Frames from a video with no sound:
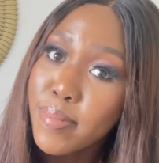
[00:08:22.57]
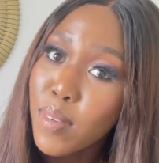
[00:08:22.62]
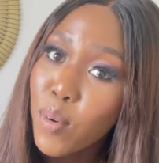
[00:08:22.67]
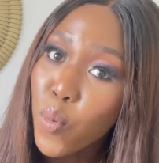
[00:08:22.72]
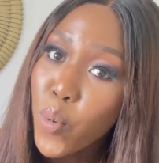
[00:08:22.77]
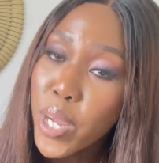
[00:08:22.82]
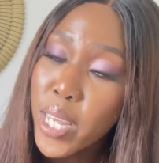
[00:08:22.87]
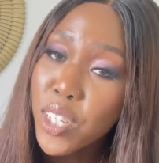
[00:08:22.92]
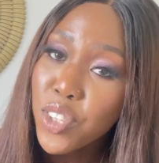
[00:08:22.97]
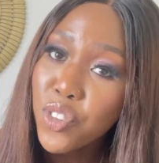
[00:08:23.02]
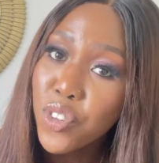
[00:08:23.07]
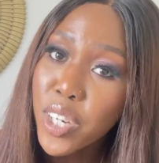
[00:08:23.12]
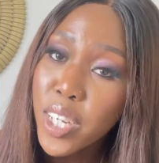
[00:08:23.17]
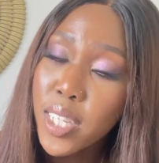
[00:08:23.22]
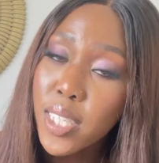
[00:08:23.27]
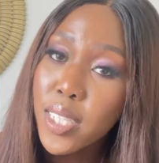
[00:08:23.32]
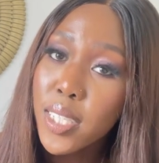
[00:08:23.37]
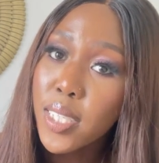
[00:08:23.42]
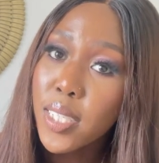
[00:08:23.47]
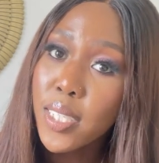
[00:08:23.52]

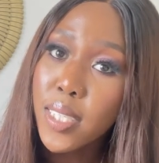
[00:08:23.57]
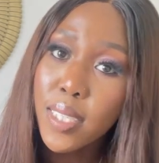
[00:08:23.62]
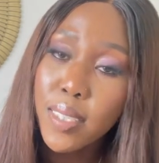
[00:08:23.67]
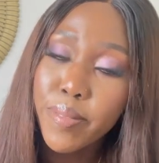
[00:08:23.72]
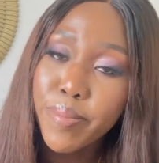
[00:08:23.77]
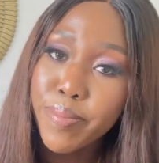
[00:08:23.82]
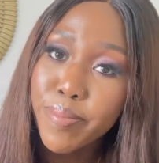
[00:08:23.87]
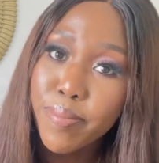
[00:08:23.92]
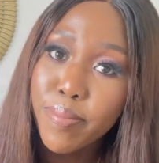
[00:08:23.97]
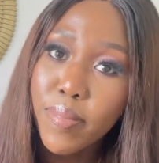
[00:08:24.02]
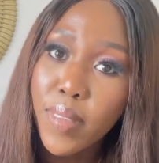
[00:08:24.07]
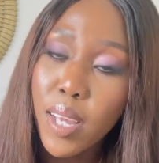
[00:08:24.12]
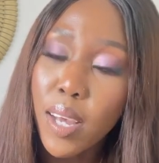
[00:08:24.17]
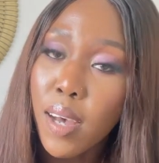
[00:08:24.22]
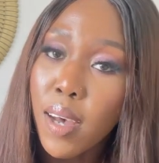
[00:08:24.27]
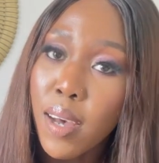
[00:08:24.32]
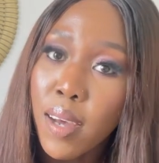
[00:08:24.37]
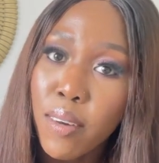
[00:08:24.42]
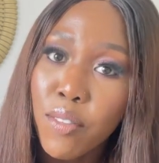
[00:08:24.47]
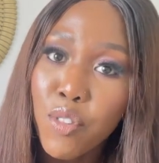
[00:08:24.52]
waitress,
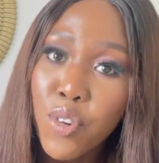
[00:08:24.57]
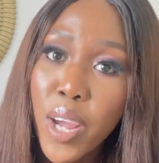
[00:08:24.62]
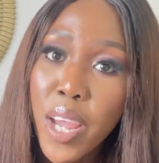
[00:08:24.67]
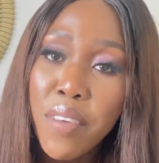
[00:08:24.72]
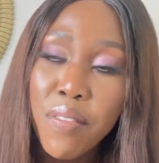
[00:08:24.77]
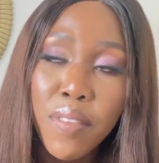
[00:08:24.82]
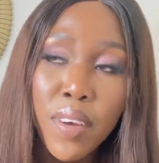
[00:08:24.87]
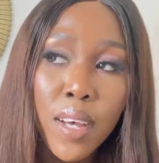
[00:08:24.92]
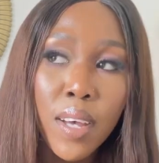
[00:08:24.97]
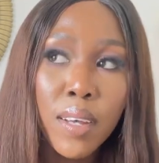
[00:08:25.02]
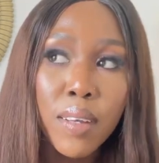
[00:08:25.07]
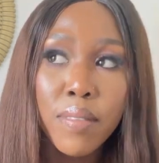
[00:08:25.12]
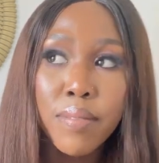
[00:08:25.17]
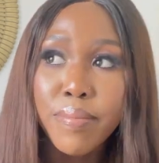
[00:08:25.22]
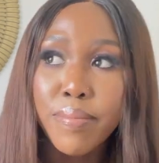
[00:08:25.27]
uh, driver,